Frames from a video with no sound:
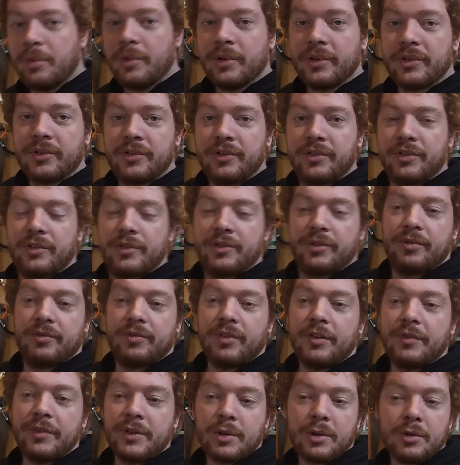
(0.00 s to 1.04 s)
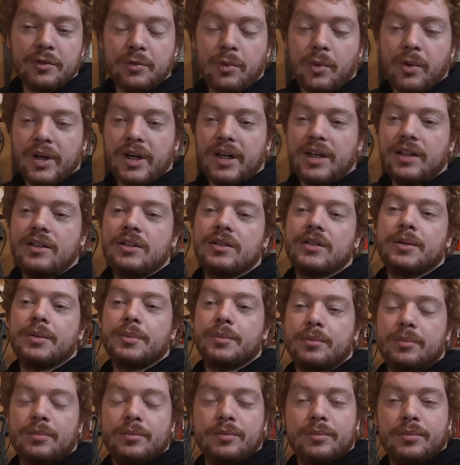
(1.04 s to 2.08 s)
filled it with water,
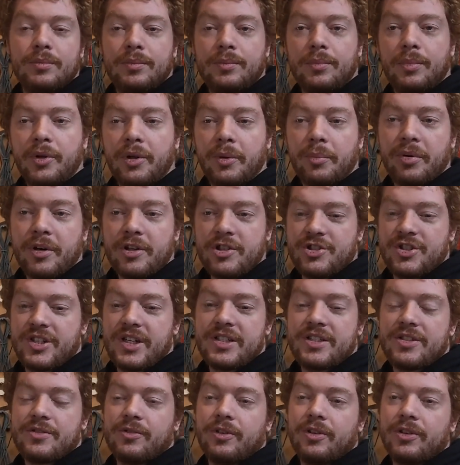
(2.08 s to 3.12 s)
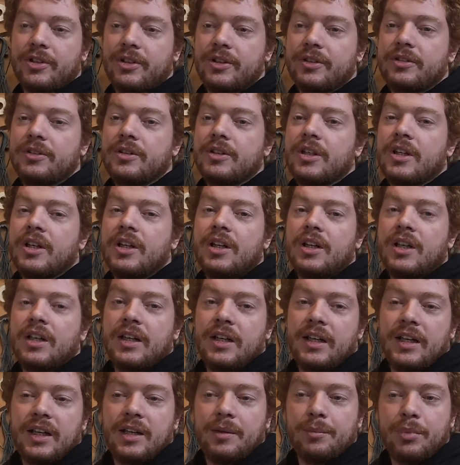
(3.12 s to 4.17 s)
put the pressure tester on it,
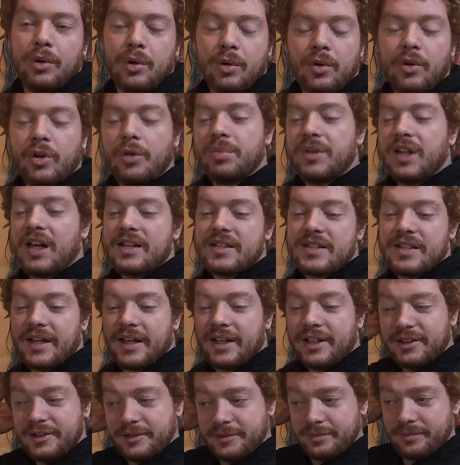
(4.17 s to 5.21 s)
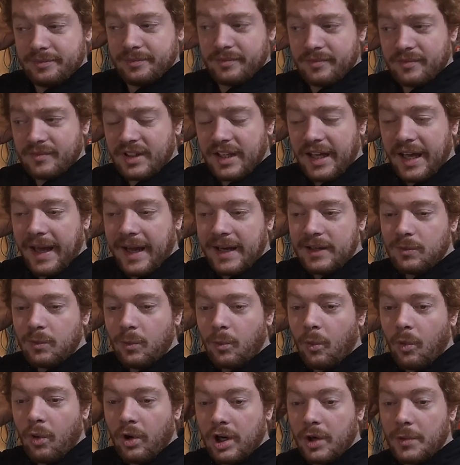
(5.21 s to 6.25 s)
pulled all the plugs out,
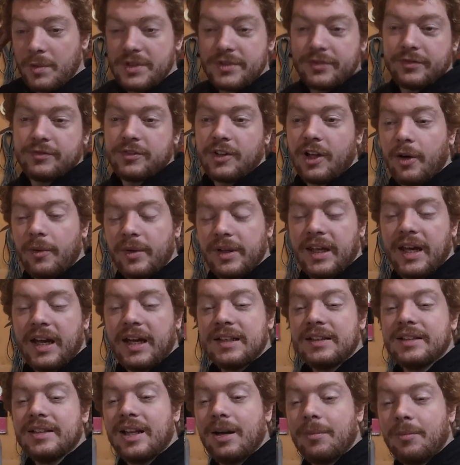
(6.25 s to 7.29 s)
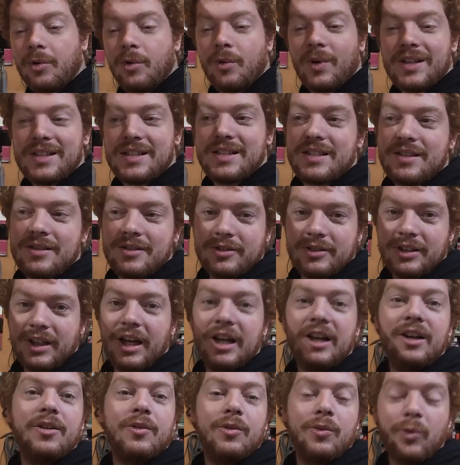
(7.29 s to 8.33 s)
and water was flowing out number one
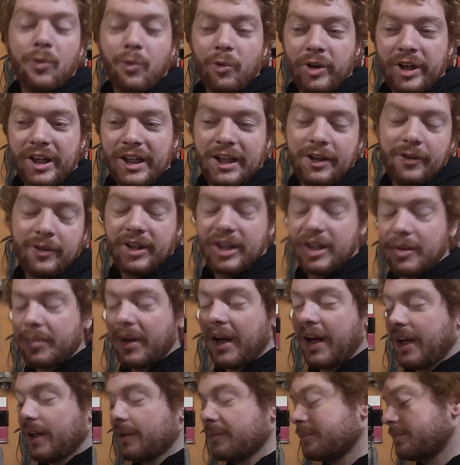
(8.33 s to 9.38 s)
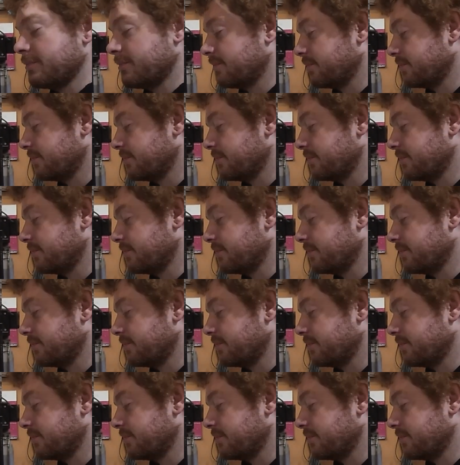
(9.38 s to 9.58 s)
cylinder really, really bad.